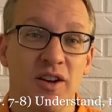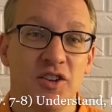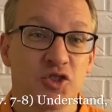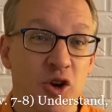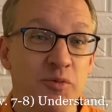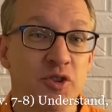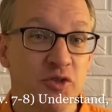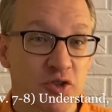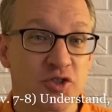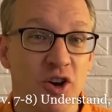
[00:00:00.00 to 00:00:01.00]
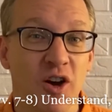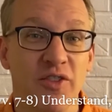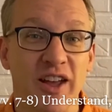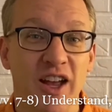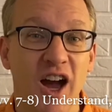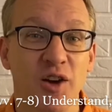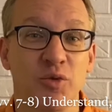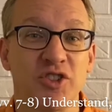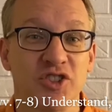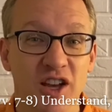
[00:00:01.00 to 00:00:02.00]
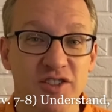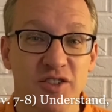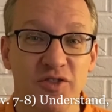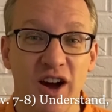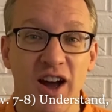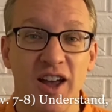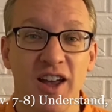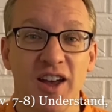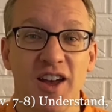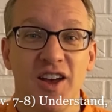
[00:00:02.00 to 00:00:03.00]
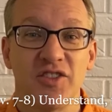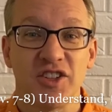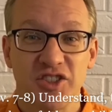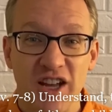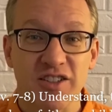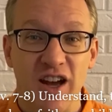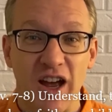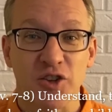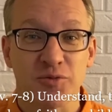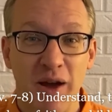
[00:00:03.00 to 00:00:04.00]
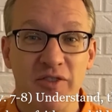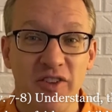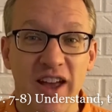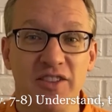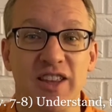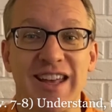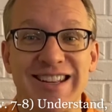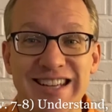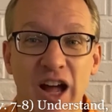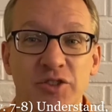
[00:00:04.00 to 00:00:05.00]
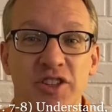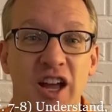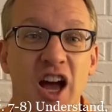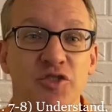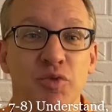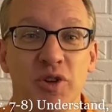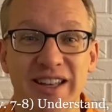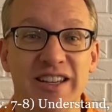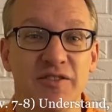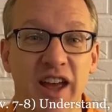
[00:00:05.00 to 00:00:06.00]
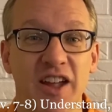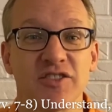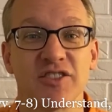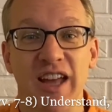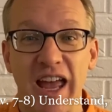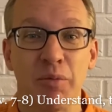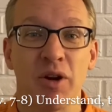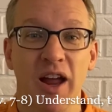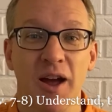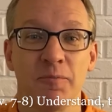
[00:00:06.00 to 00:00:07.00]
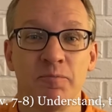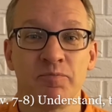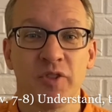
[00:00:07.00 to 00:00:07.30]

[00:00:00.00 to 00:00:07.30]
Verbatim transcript: Scripture foresaw that God would justify the Gentiles by faith and announce the gospel in advance to Abraham.